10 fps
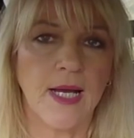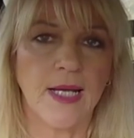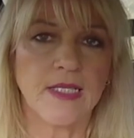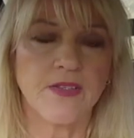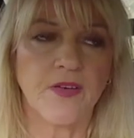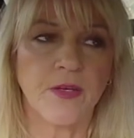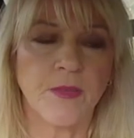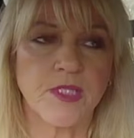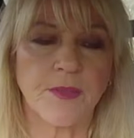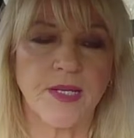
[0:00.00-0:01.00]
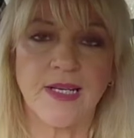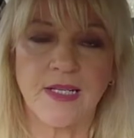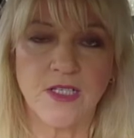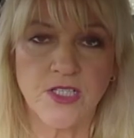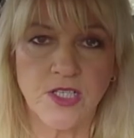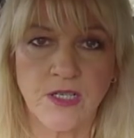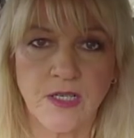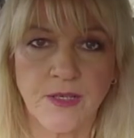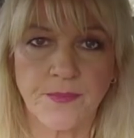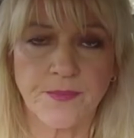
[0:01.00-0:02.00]
And it's very much about an inner
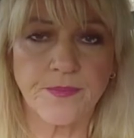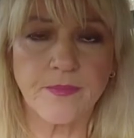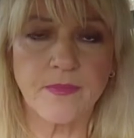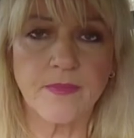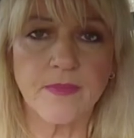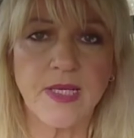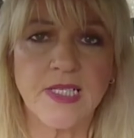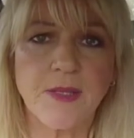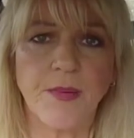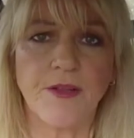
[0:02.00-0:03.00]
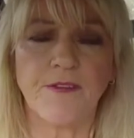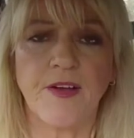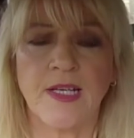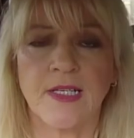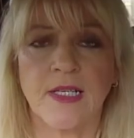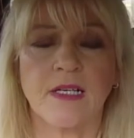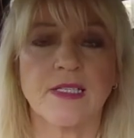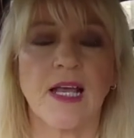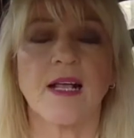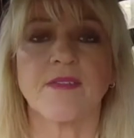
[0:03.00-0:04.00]
journey. It's about finding
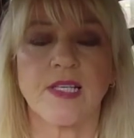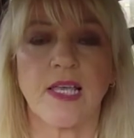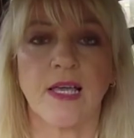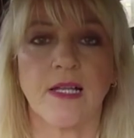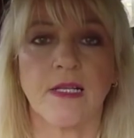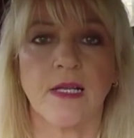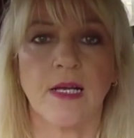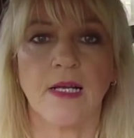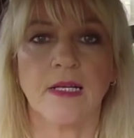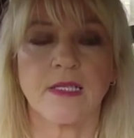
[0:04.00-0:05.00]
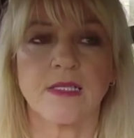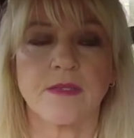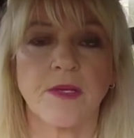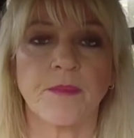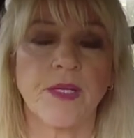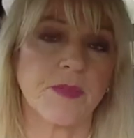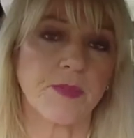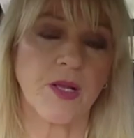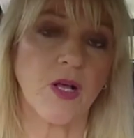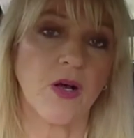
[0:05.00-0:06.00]
ourselves again. And it's sometimes
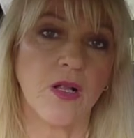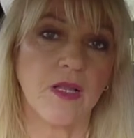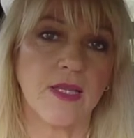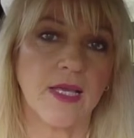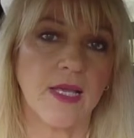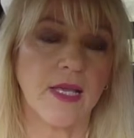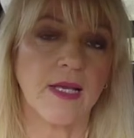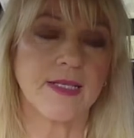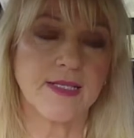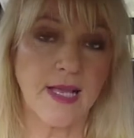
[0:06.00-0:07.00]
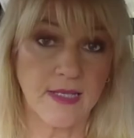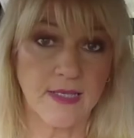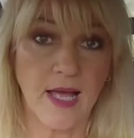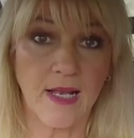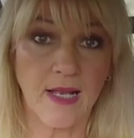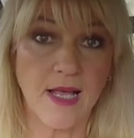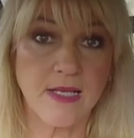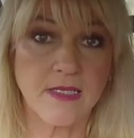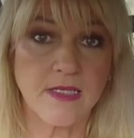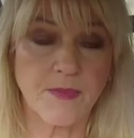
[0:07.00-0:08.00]
been called the second
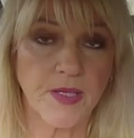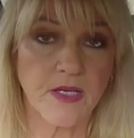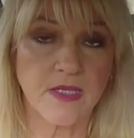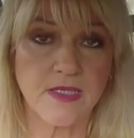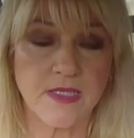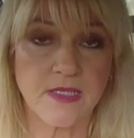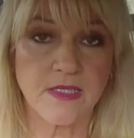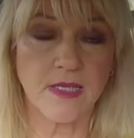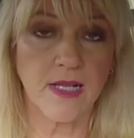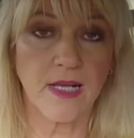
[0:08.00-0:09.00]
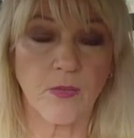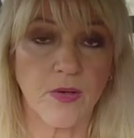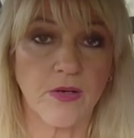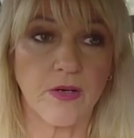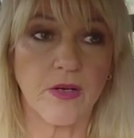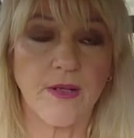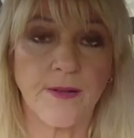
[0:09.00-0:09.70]
adolescence because it's like we're